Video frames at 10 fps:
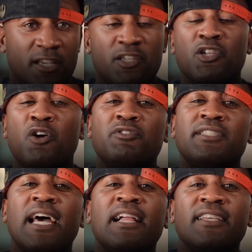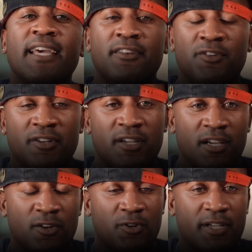you don't retaliate or
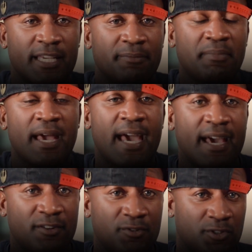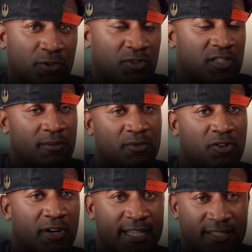or get mad or do something
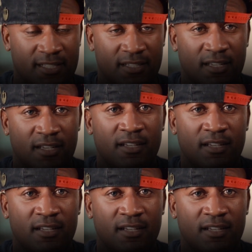crazy